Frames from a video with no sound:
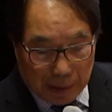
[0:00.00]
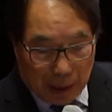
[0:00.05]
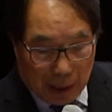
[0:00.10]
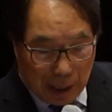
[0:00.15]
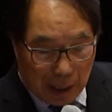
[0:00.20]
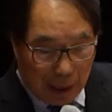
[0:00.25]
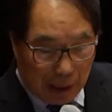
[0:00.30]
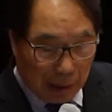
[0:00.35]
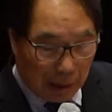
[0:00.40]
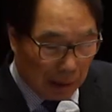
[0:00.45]

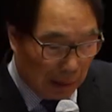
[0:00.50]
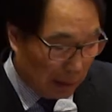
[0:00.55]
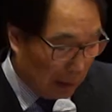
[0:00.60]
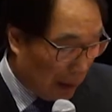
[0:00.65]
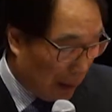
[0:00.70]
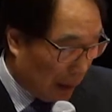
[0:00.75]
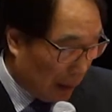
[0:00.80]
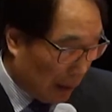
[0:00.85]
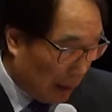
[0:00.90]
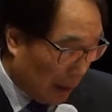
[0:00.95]
behind
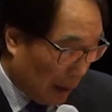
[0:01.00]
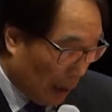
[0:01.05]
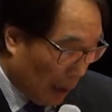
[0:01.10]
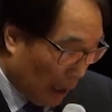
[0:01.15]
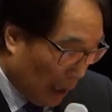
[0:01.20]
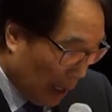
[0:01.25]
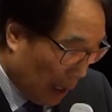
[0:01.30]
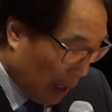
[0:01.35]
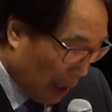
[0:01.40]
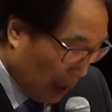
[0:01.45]
the,
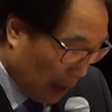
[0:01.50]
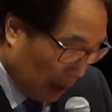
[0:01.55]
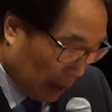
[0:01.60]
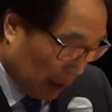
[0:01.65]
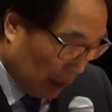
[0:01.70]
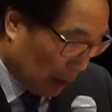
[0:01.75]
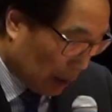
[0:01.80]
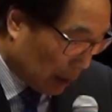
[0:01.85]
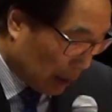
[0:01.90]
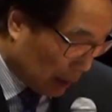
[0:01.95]
uh,
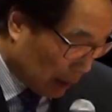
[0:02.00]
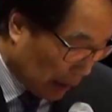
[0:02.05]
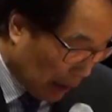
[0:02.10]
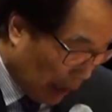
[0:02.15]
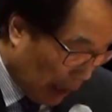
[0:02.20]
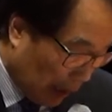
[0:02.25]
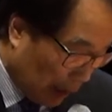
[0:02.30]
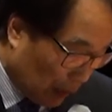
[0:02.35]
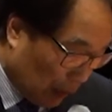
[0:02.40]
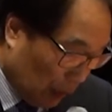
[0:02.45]
this
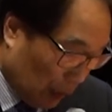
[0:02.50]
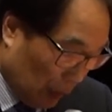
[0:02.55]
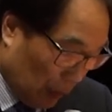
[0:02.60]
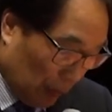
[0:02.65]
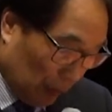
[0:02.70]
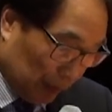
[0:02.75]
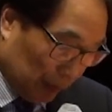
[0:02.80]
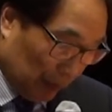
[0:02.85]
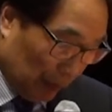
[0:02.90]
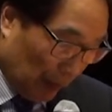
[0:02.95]
haiku.